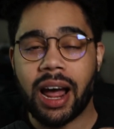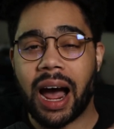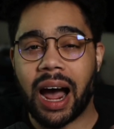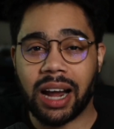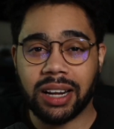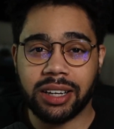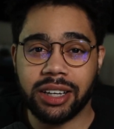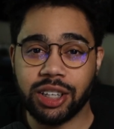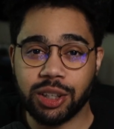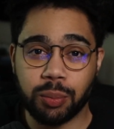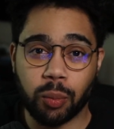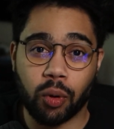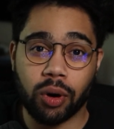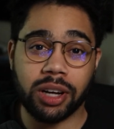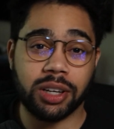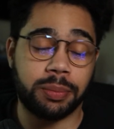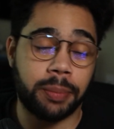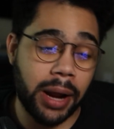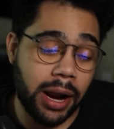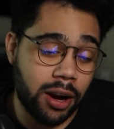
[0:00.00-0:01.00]
I think it's more
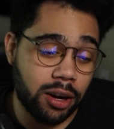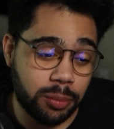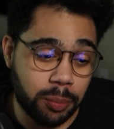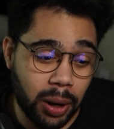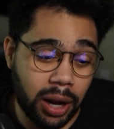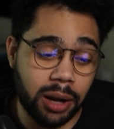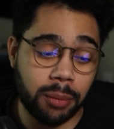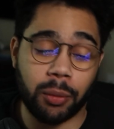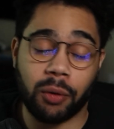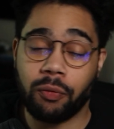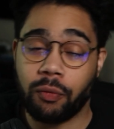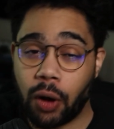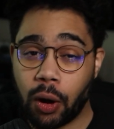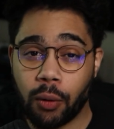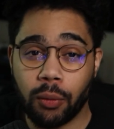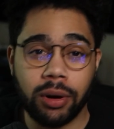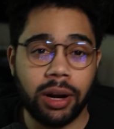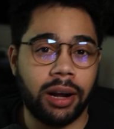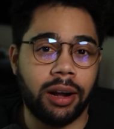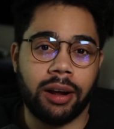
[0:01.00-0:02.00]
his parents buy him a
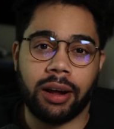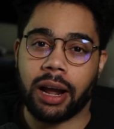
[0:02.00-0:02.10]
phone.